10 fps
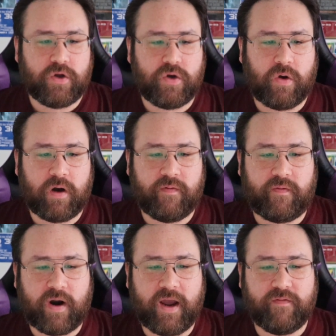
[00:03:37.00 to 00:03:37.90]
Joha
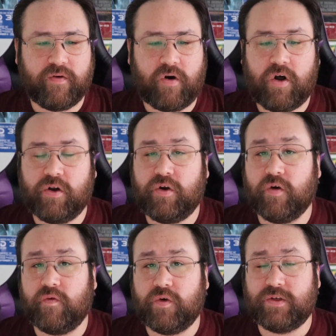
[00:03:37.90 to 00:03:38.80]
Frey for All
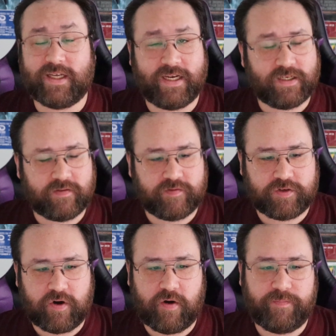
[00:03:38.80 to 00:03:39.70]
Dirt Roads Taste of
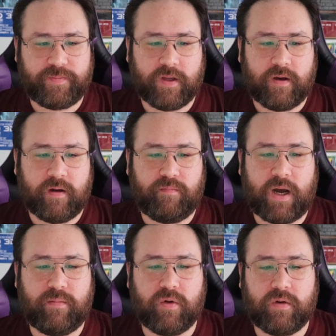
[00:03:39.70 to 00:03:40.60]
Salt,
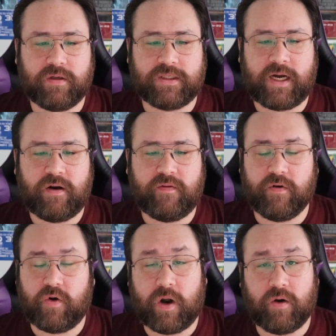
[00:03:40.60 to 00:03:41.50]
Pablo Lozano
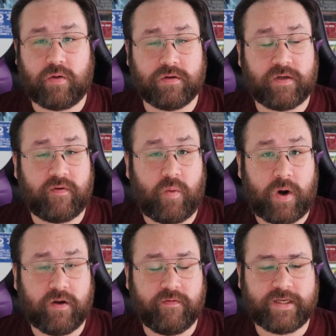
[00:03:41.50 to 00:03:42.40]
for Chronicles of a
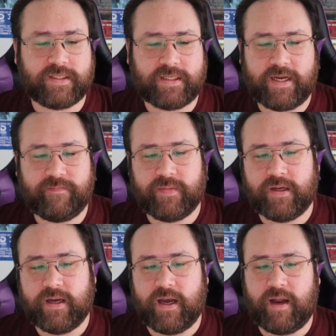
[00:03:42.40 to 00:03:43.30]
Wandering Saint,
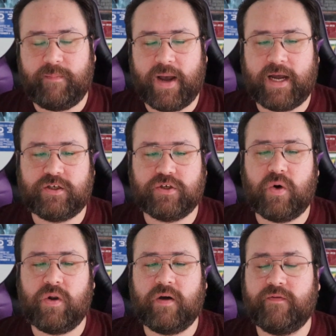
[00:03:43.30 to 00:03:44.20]
and Pat
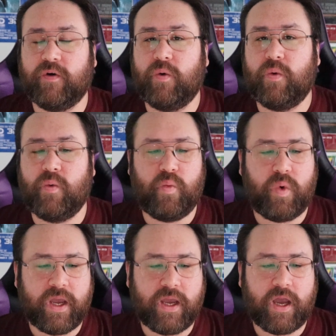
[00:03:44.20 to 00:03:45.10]
Scola for
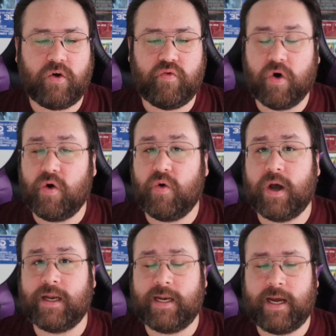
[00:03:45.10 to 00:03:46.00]
We Grow
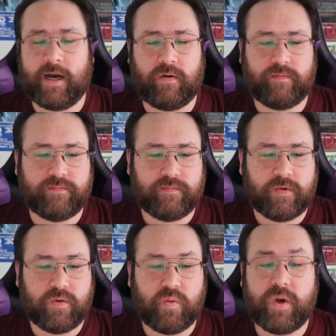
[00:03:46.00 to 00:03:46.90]
Now.
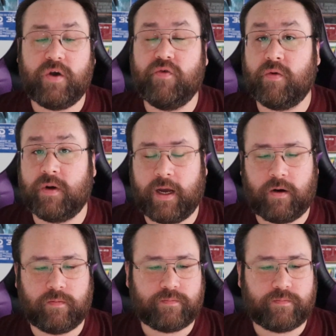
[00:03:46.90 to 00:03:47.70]
The